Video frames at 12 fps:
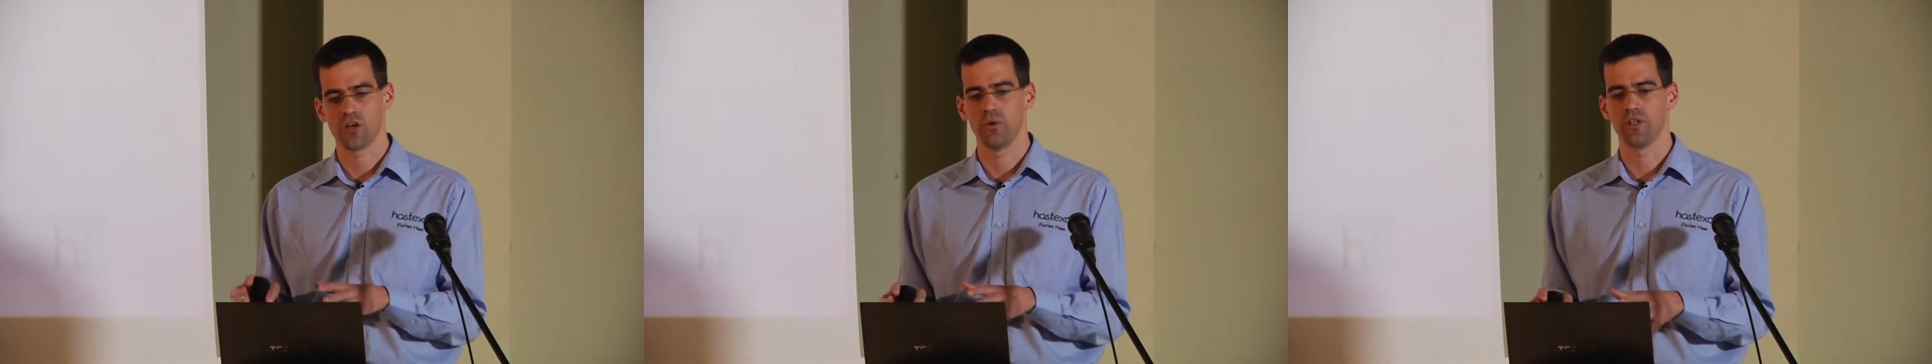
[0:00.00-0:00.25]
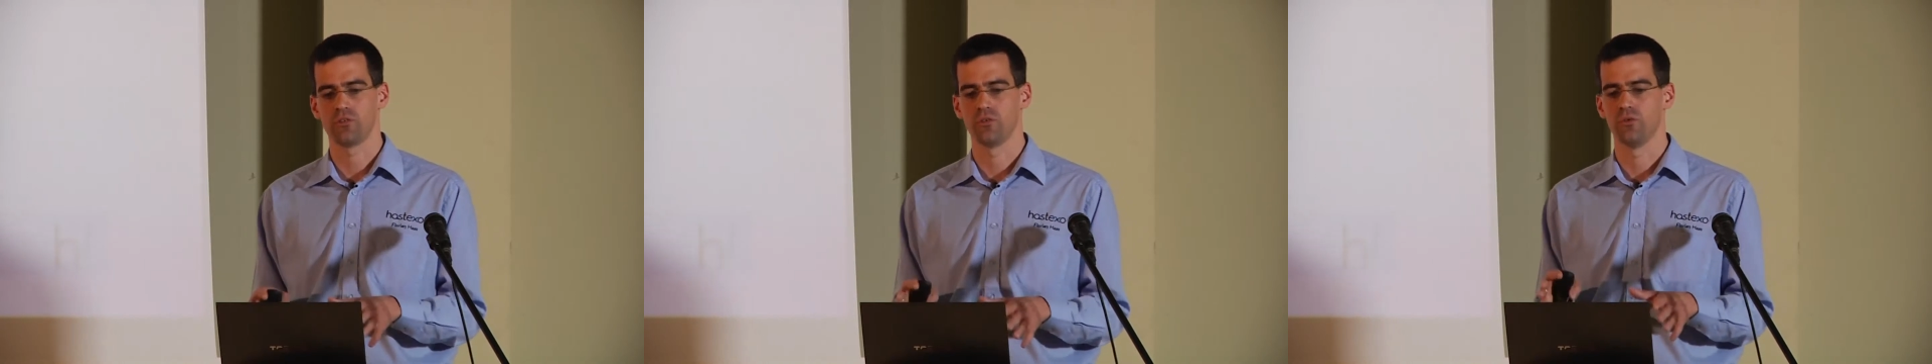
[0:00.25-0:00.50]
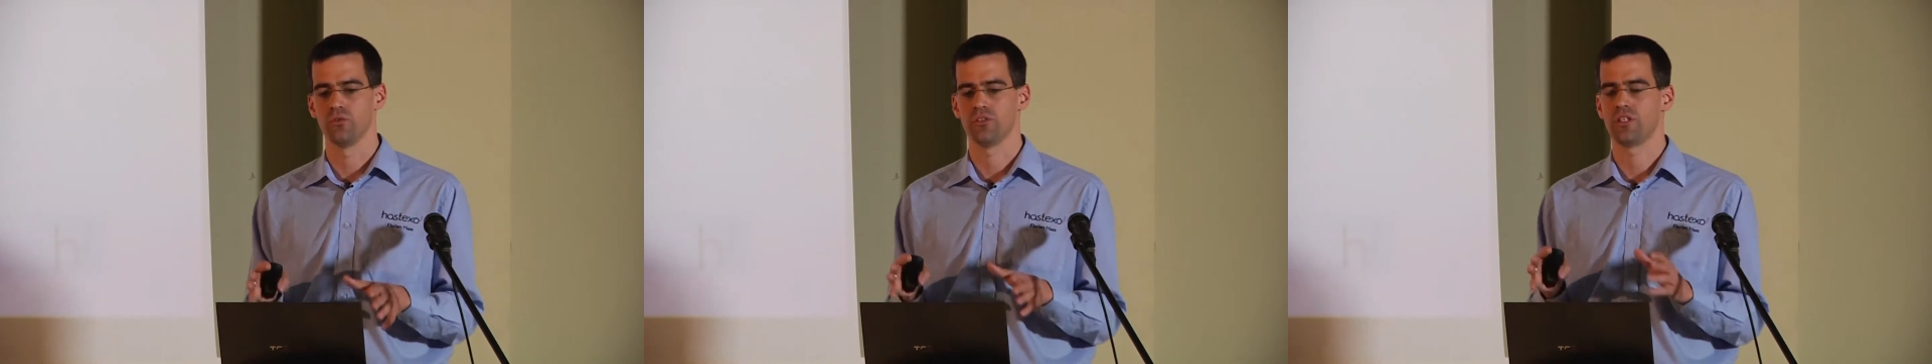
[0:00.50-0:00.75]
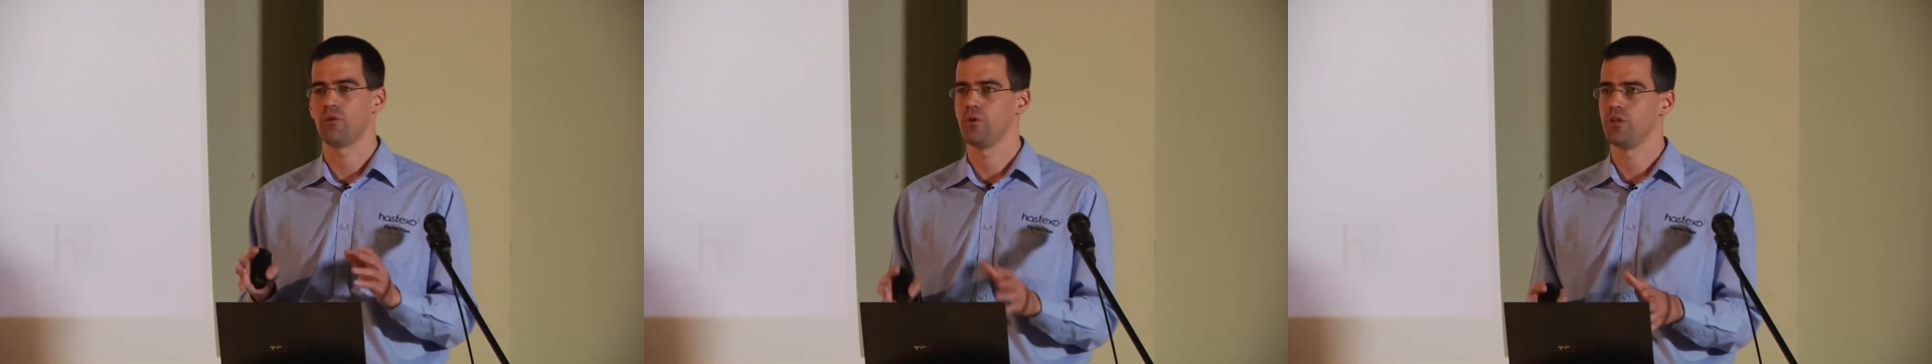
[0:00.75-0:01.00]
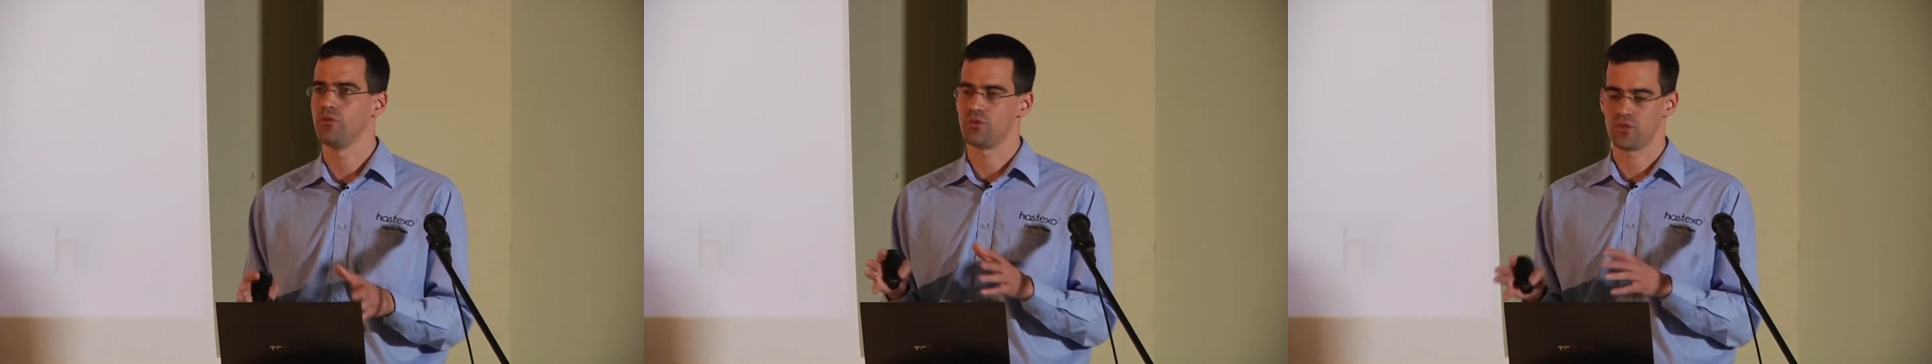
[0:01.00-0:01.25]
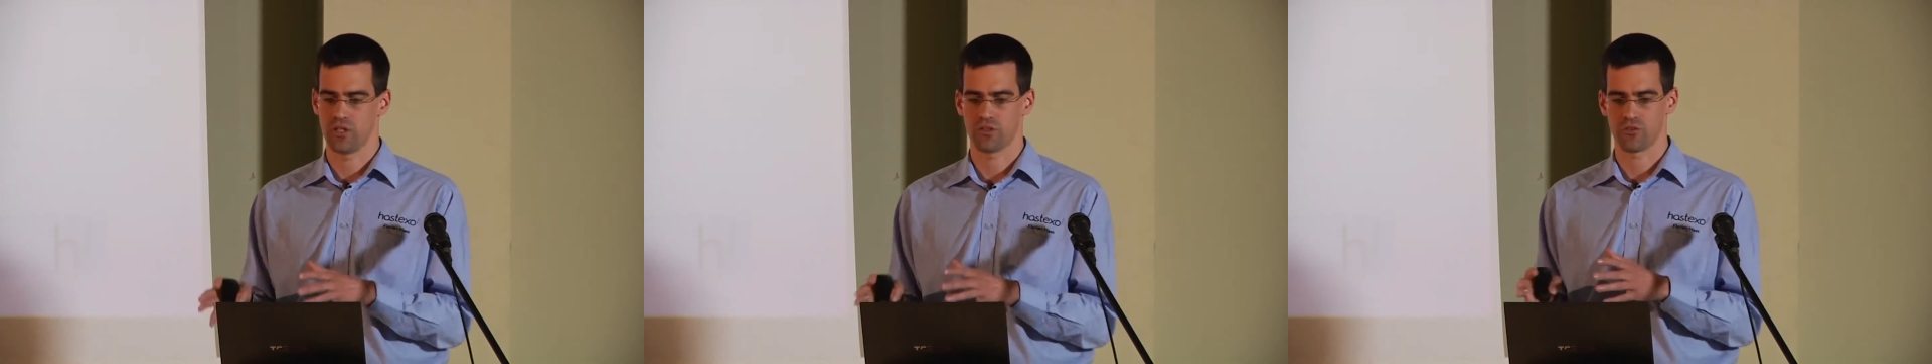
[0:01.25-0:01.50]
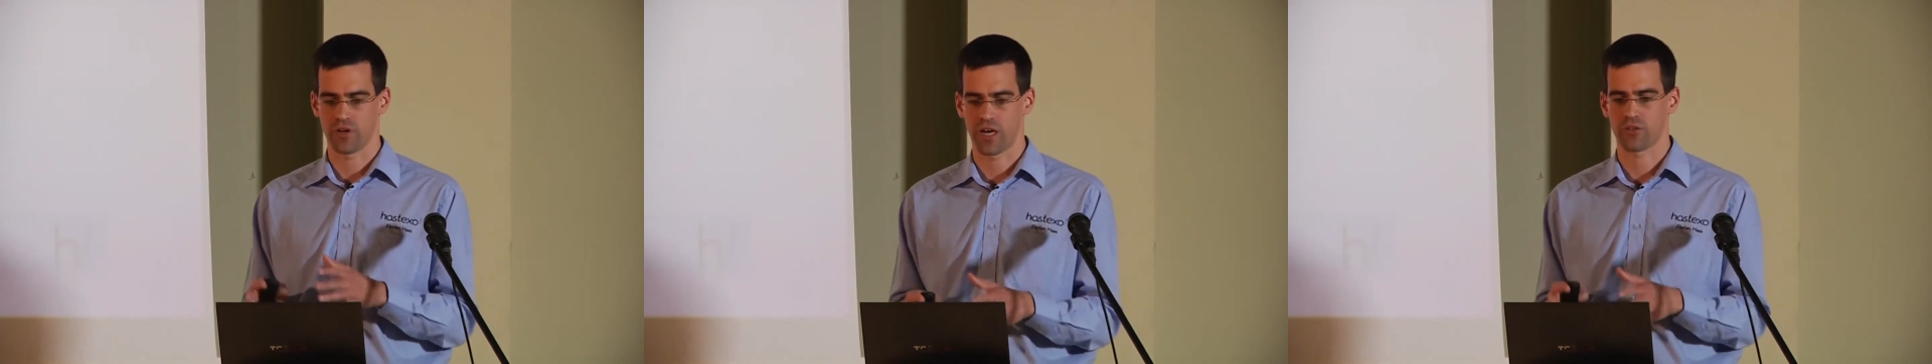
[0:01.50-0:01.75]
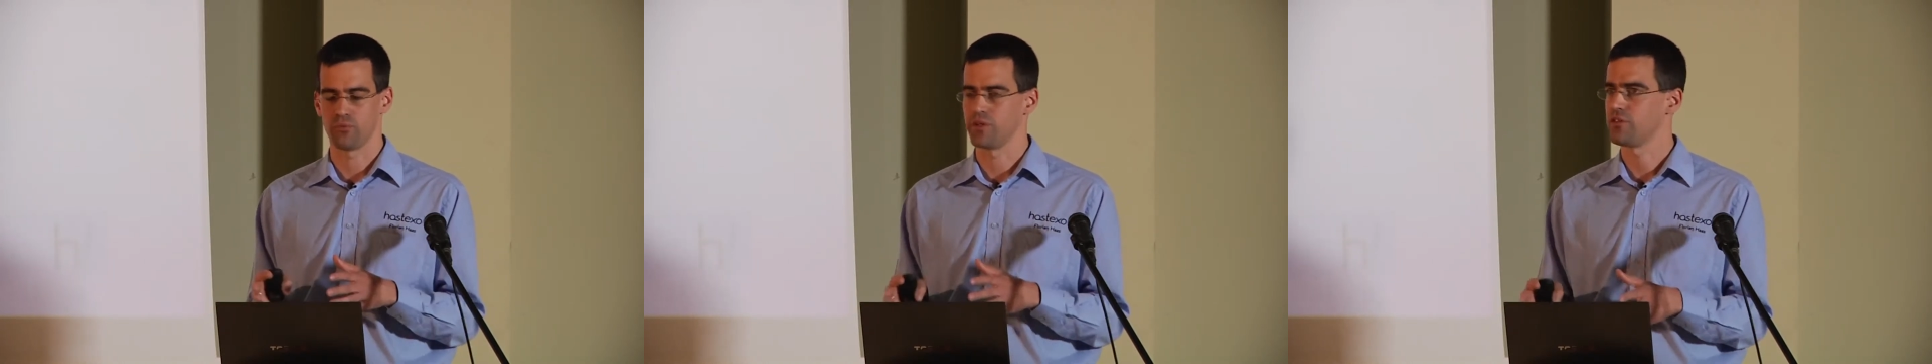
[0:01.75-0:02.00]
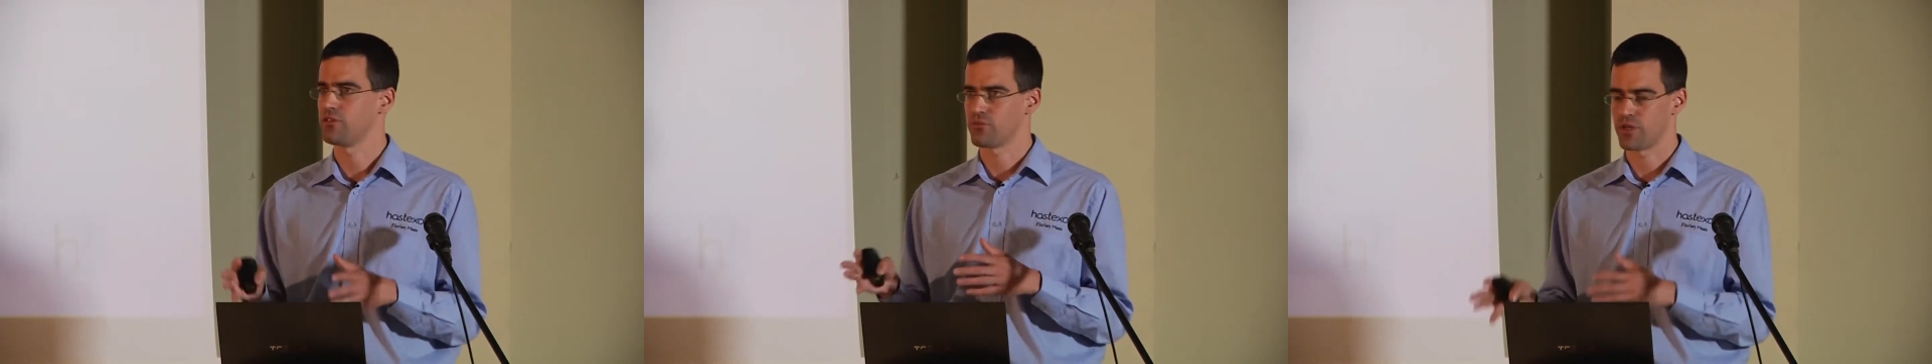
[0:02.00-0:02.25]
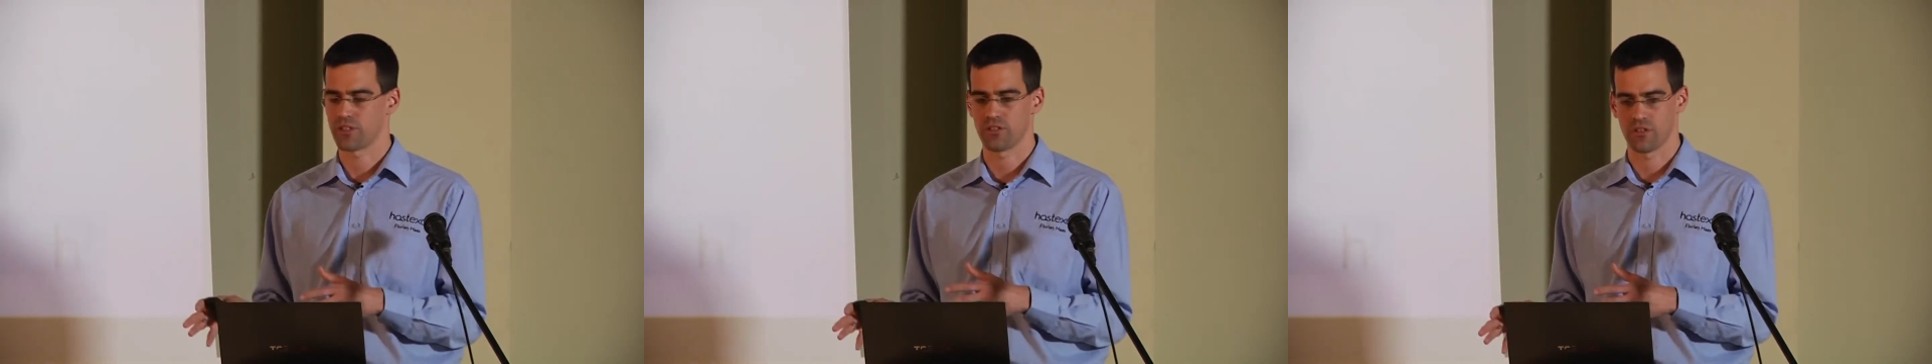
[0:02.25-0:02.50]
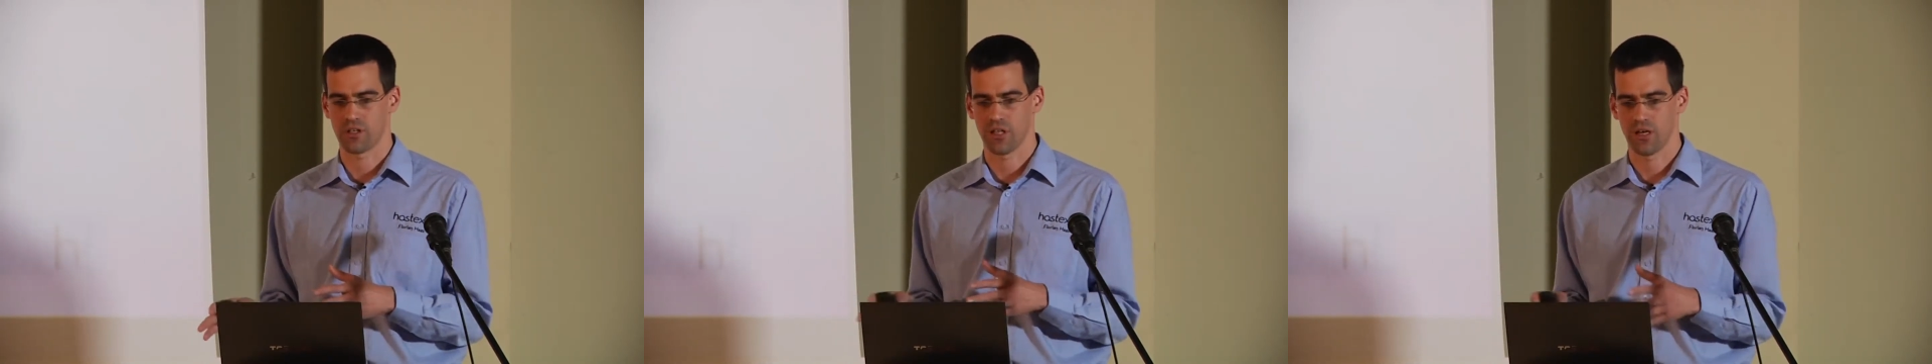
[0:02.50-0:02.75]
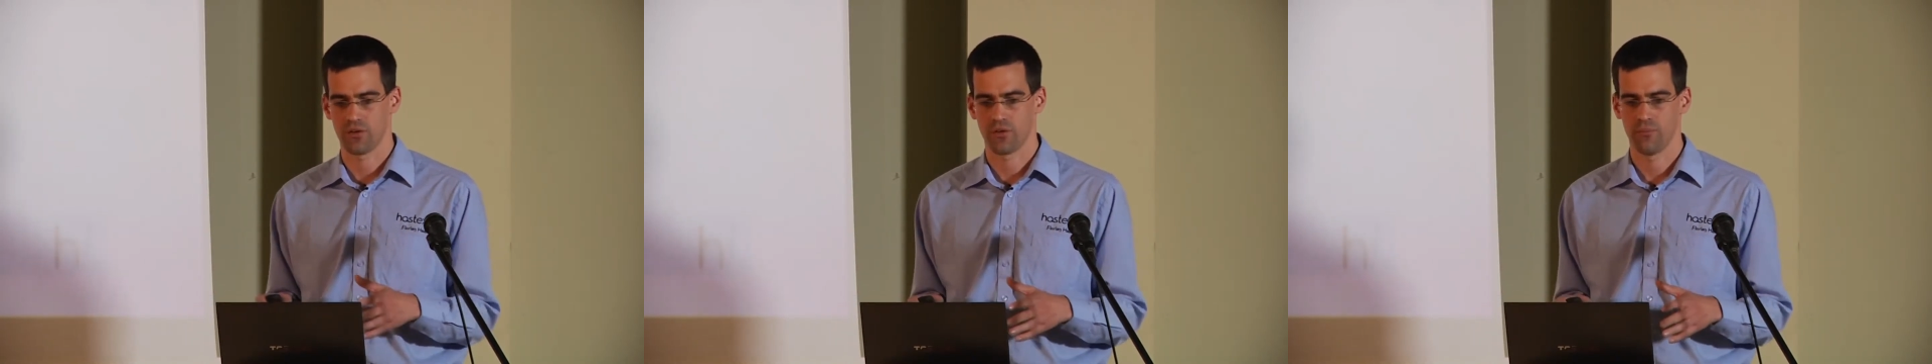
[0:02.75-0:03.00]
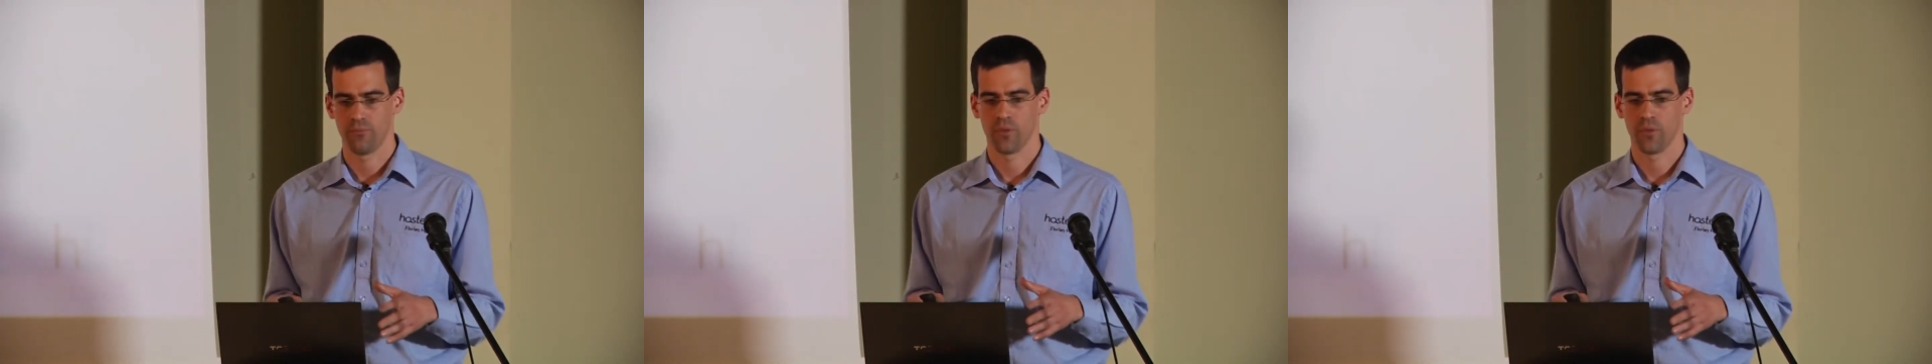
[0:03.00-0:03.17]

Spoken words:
GUI tools that we use to interact with the rest of the cloud.